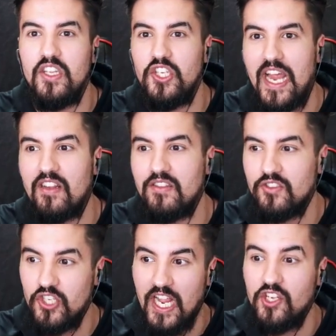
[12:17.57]
the channel
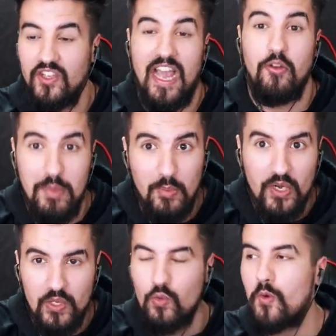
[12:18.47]
change, that would be
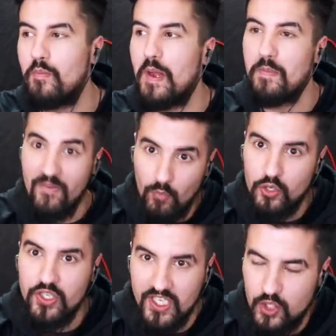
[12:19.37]
pretty cool, but
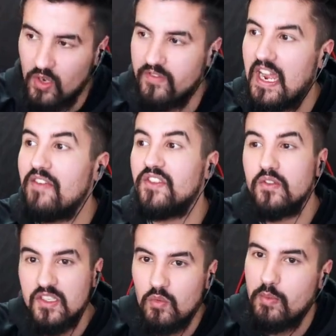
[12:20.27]
unfortunately it's 25,
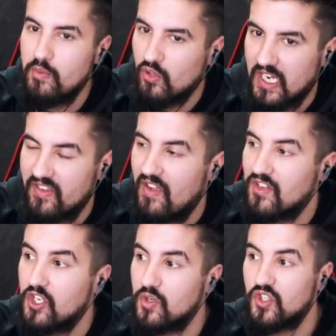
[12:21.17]
so this is what people are kind of
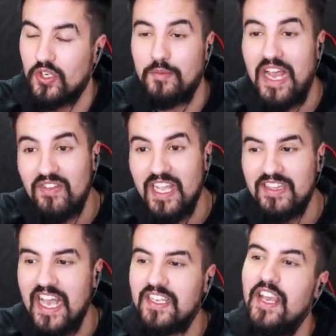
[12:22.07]
having to do to
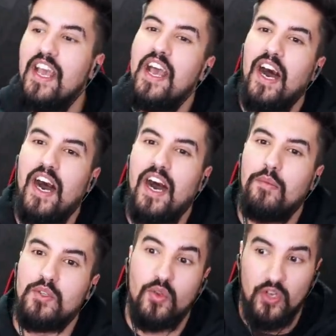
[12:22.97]
circumnavigate that.
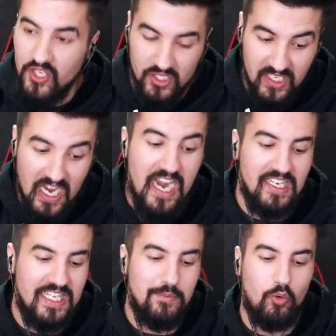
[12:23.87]
So you can just kind of keep